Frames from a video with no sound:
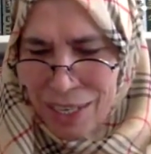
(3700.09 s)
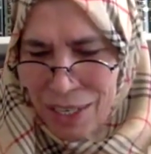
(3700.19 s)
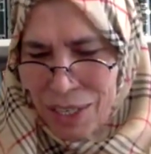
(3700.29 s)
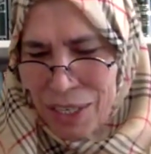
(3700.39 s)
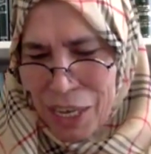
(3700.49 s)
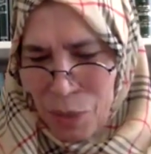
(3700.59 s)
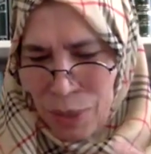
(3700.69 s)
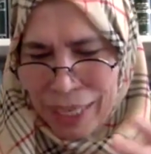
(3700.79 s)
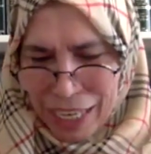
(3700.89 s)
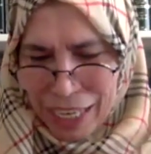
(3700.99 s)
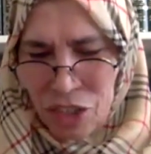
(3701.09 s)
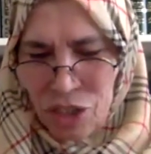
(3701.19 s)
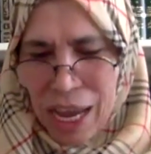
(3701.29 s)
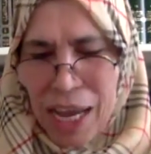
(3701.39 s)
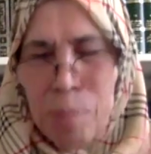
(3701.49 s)
Uh, he will
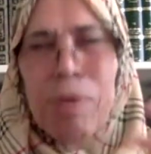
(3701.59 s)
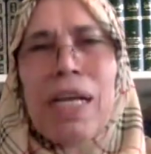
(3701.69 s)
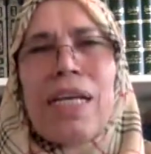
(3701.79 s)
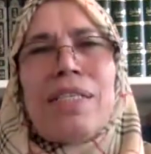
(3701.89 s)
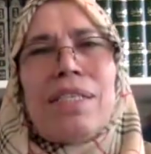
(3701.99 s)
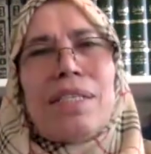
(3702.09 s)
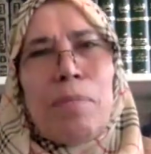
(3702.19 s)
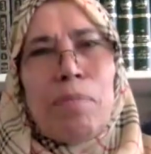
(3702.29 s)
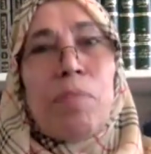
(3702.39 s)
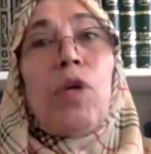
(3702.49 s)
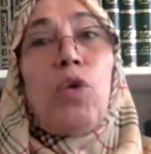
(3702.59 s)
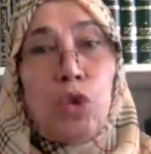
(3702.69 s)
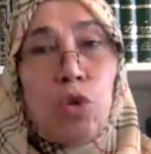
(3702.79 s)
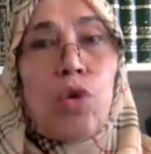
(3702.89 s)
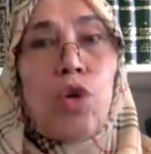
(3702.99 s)
encourage and praise the people
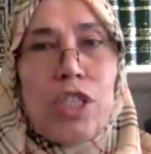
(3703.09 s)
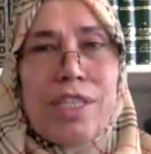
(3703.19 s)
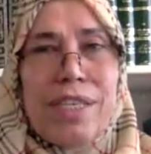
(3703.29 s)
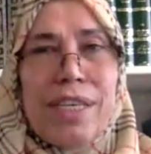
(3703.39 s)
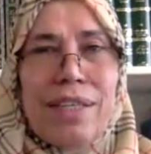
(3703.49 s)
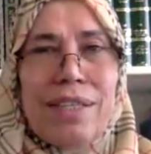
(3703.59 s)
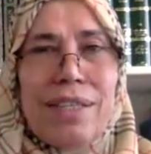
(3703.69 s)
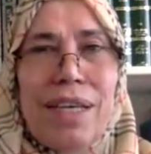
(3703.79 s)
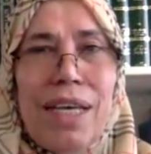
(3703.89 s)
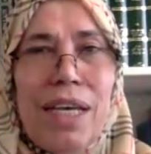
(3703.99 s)
who do good things.